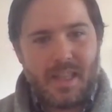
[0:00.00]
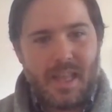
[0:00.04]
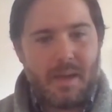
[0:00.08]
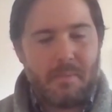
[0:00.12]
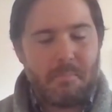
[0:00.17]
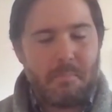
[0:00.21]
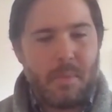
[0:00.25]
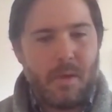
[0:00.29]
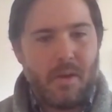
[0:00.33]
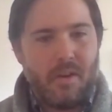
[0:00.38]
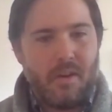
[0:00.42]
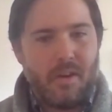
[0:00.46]
at
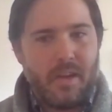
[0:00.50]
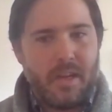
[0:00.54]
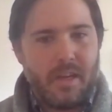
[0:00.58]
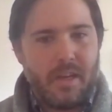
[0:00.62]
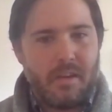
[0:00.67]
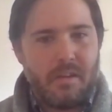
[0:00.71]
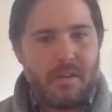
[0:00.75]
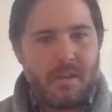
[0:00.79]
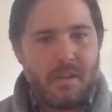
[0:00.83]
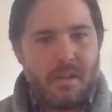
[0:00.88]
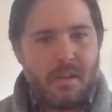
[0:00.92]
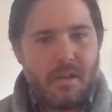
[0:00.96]
that
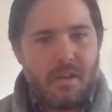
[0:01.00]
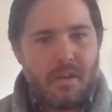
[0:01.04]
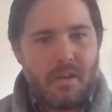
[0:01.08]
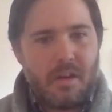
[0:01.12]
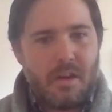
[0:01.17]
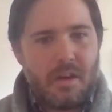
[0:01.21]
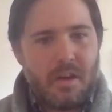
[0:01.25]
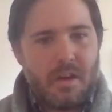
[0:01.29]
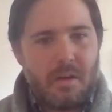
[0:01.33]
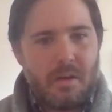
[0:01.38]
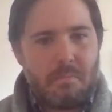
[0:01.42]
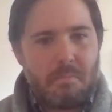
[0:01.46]
period,
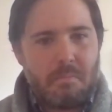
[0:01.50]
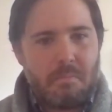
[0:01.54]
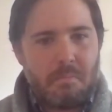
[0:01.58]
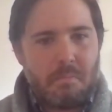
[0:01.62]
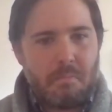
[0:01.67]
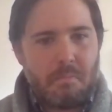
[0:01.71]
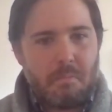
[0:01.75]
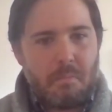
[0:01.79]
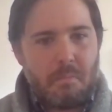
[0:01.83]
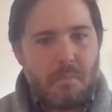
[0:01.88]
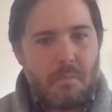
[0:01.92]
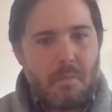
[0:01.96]

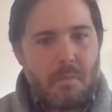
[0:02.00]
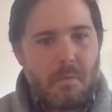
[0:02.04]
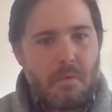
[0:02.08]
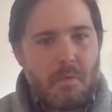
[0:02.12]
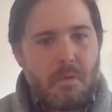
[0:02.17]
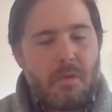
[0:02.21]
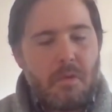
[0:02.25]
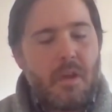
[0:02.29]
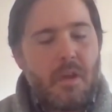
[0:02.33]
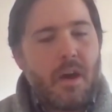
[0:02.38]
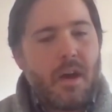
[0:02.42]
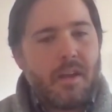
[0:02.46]

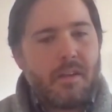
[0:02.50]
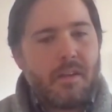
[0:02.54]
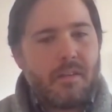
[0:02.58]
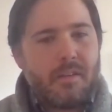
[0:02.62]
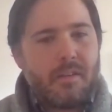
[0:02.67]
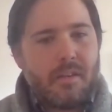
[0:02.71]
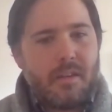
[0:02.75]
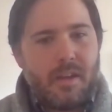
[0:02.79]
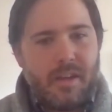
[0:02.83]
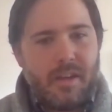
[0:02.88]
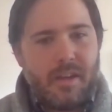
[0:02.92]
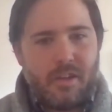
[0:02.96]
not
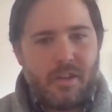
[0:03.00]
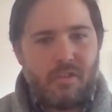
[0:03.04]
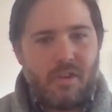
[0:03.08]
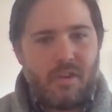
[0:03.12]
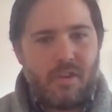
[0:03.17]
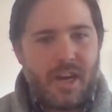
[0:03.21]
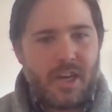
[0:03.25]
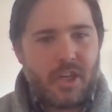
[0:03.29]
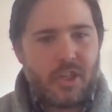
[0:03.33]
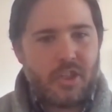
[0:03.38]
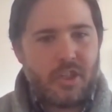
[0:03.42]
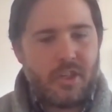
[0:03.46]
an
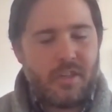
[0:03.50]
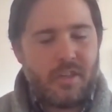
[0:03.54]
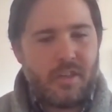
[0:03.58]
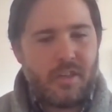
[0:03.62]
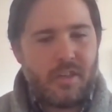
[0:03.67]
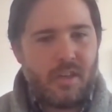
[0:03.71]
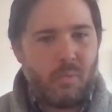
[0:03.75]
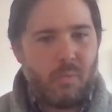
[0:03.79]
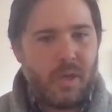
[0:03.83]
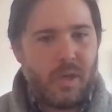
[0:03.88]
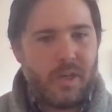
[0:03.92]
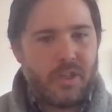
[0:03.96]
interaction
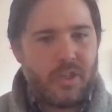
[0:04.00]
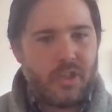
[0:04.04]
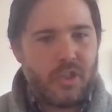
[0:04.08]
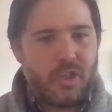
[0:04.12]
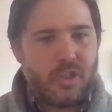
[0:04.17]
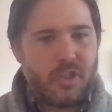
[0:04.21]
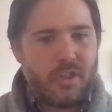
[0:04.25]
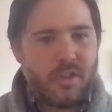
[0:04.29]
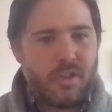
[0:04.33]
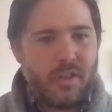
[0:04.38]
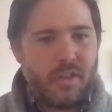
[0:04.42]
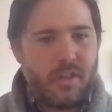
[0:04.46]
in
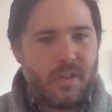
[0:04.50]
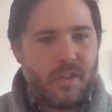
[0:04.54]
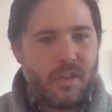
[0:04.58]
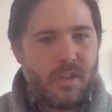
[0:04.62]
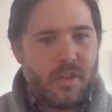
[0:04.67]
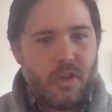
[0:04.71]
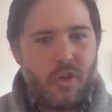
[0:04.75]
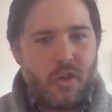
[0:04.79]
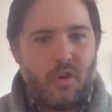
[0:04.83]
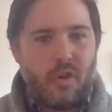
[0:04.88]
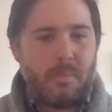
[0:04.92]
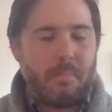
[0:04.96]
which
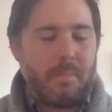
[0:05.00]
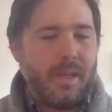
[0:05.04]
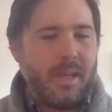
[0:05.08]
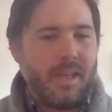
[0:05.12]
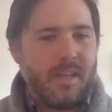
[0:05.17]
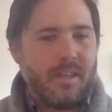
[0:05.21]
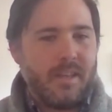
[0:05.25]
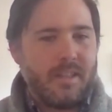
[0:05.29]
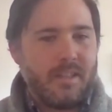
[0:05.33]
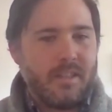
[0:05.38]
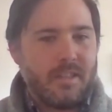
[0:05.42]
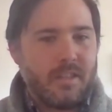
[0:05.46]

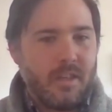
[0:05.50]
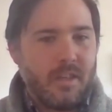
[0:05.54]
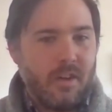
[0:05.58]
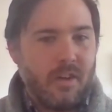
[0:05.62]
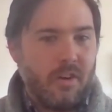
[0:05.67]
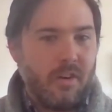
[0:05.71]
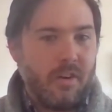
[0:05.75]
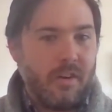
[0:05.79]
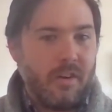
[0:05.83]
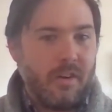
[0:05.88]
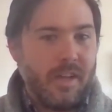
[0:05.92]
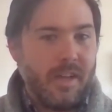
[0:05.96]
Europeans
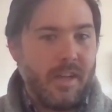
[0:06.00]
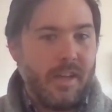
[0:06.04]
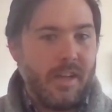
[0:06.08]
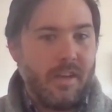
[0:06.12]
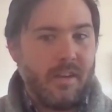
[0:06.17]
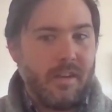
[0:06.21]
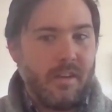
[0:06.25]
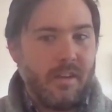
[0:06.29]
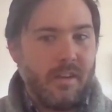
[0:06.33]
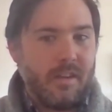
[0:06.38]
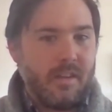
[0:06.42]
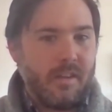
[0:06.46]
are
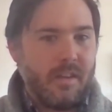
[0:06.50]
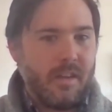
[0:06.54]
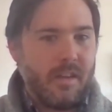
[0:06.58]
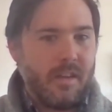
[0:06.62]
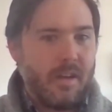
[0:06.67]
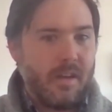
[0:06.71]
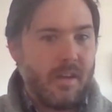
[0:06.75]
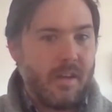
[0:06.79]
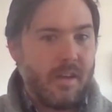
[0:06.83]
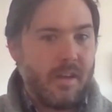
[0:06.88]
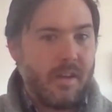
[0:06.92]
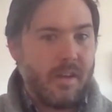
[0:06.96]
in
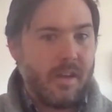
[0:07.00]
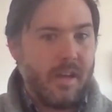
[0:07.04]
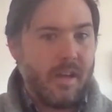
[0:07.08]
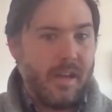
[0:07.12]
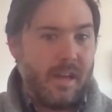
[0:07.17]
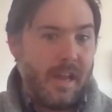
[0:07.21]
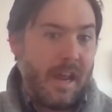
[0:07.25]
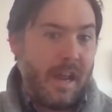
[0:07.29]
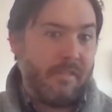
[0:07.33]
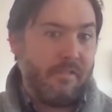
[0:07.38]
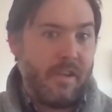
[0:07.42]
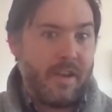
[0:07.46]

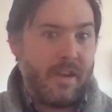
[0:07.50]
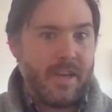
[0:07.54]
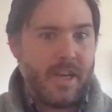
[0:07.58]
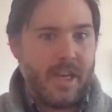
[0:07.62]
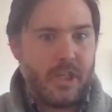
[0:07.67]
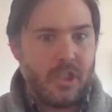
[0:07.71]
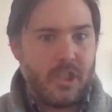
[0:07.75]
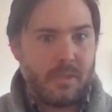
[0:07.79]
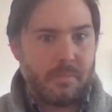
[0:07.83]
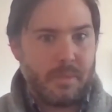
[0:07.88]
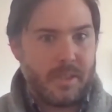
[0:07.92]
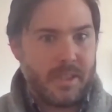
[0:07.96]
an
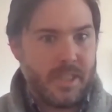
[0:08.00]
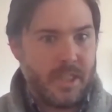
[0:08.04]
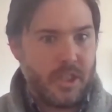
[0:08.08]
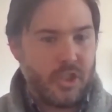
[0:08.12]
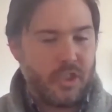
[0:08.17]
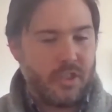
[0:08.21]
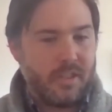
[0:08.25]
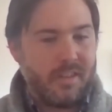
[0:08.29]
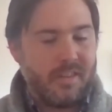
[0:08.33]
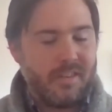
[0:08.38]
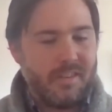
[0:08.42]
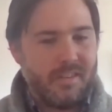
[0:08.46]
advantageous
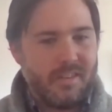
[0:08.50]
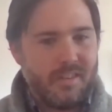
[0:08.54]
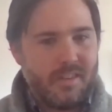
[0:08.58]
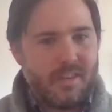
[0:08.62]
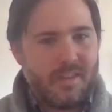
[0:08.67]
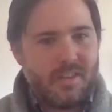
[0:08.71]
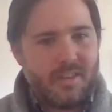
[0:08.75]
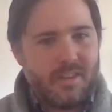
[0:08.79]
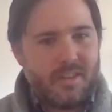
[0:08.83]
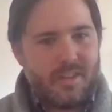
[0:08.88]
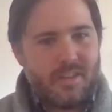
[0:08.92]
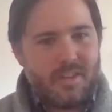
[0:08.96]
position.
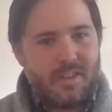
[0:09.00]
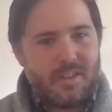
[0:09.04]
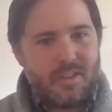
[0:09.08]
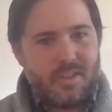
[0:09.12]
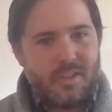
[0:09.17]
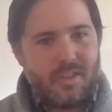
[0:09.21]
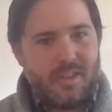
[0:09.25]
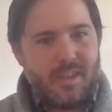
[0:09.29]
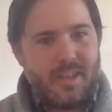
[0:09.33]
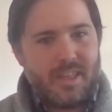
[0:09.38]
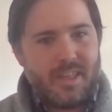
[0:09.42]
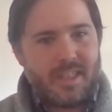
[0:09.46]

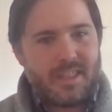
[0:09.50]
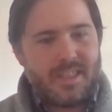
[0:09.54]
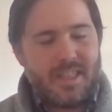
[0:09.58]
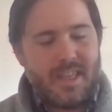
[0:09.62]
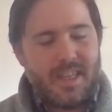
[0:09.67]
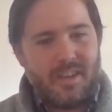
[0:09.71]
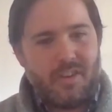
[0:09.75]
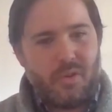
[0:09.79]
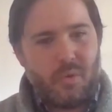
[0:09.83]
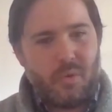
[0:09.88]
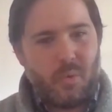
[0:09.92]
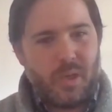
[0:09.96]
So the
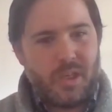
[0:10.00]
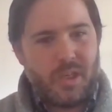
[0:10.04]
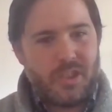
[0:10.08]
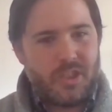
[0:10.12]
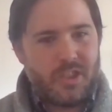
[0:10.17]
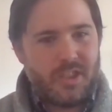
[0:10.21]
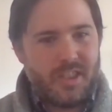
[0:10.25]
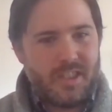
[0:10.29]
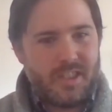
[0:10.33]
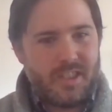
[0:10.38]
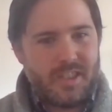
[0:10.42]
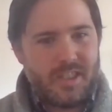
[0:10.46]
extent to
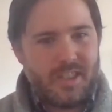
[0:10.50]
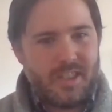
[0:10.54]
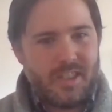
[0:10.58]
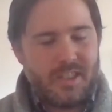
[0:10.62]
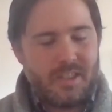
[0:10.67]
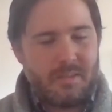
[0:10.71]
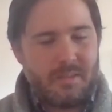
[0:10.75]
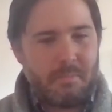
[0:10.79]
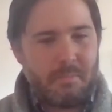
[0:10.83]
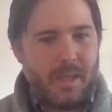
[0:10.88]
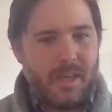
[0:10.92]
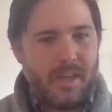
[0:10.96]
which this
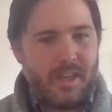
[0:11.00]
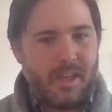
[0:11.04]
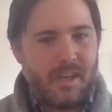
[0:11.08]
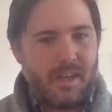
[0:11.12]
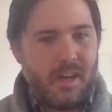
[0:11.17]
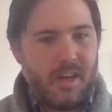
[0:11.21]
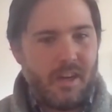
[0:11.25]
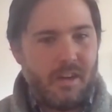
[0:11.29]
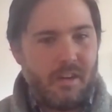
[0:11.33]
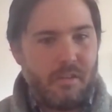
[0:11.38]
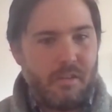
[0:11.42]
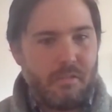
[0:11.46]
is a
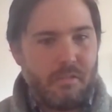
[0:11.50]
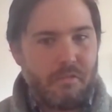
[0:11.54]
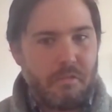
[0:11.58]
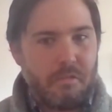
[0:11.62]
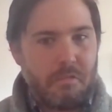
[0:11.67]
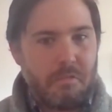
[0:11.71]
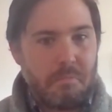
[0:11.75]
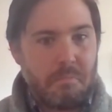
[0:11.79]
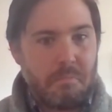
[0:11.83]
meeting of